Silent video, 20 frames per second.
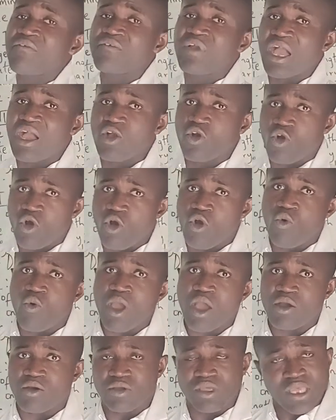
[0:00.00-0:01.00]
can go
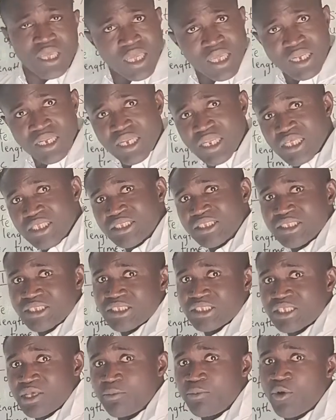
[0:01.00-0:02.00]
well in this
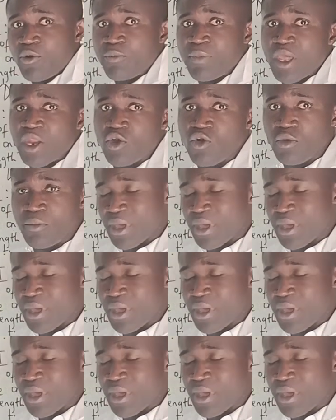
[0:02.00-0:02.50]
simple pendulum